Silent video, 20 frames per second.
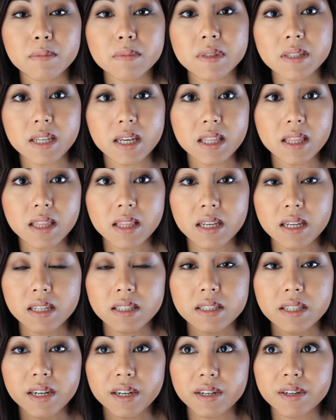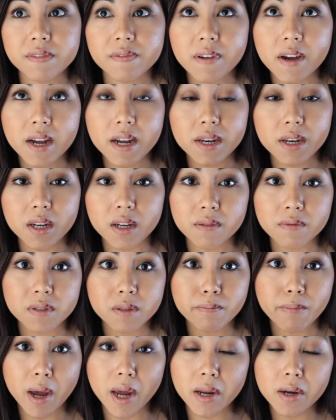I'm deathly terrified of
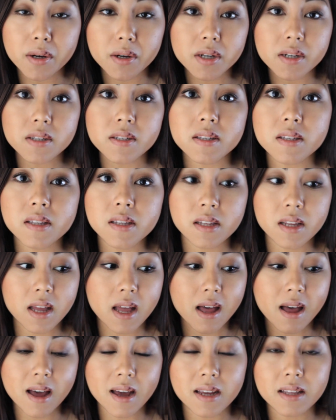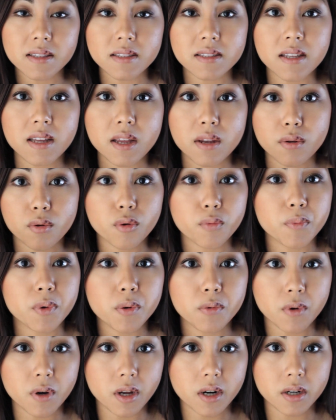spiders, heights, and
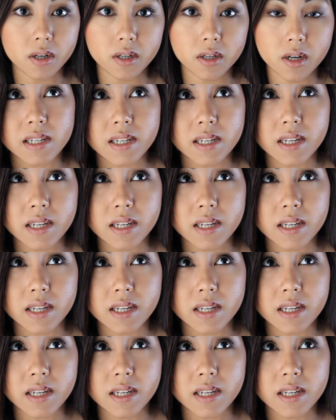open water.